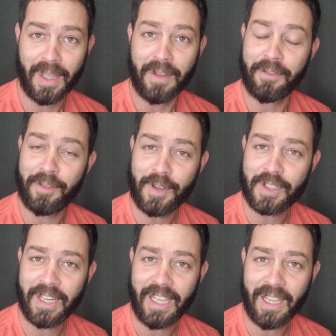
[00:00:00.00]

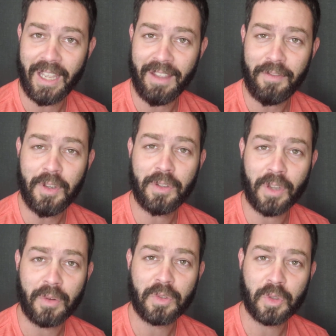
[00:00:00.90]
Firstly, if you
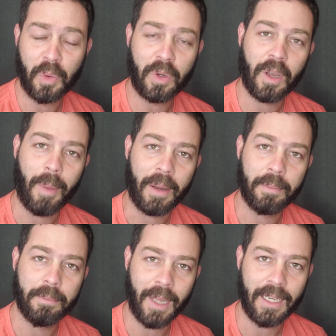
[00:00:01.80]
don't talk
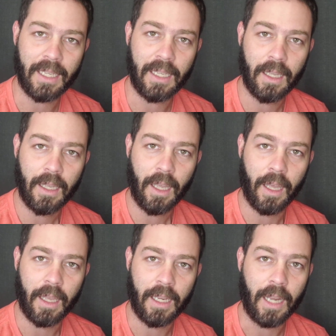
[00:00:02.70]
about money
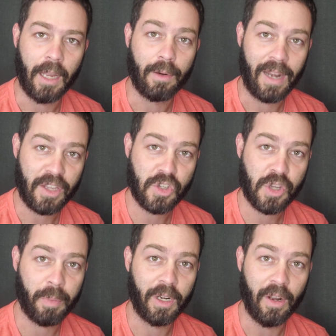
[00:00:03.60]
in a
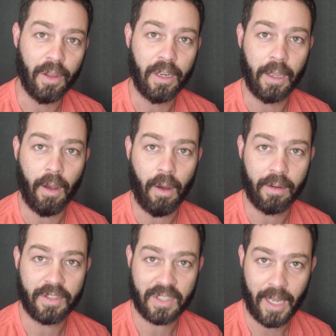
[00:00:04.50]
relationship at an early
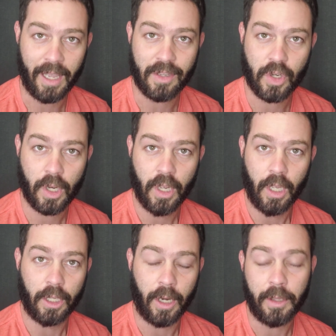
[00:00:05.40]
stage,
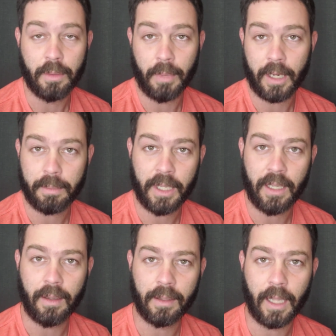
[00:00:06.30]
you might
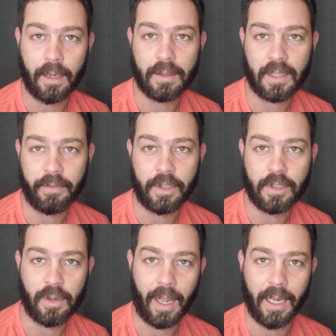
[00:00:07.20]
be getting yourself
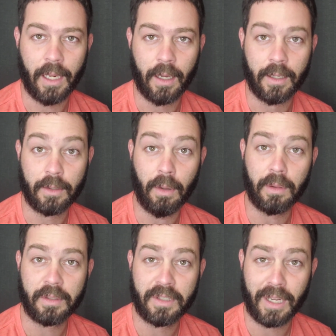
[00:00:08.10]
into a
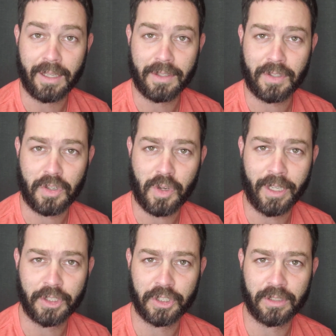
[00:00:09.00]
gold digger
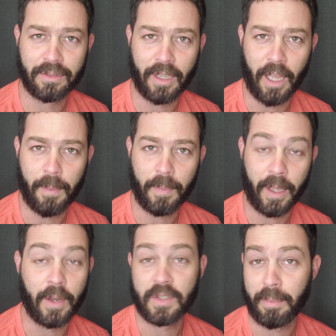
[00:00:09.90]
situation.
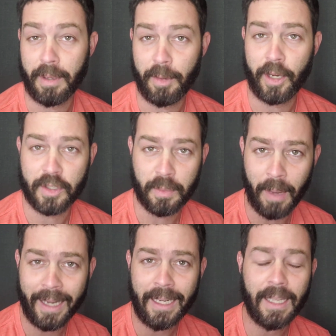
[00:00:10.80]
I know some people are into
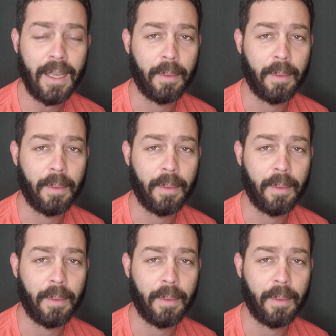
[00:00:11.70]
mining.